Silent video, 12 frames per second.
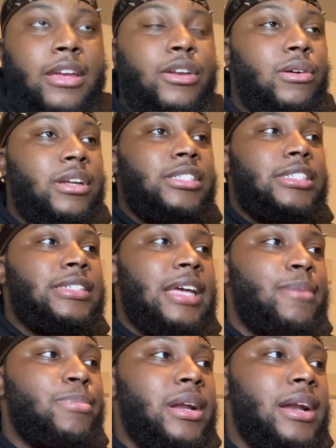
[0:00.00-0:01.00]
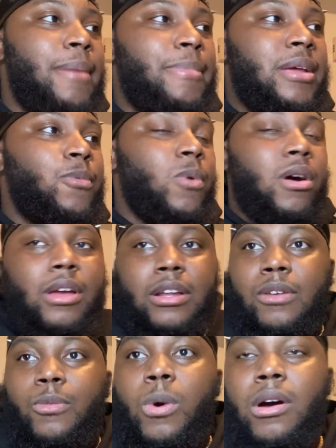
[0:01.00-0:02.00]
You know, this is the same brother that been
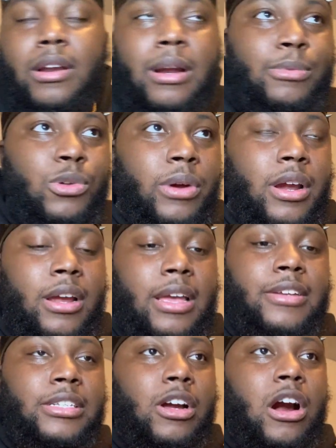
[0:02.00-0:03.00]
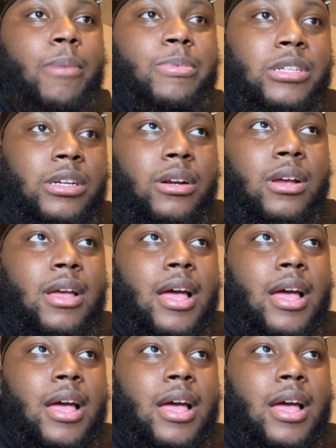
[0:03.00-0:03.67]
walking walking up through here. He is a carpenter.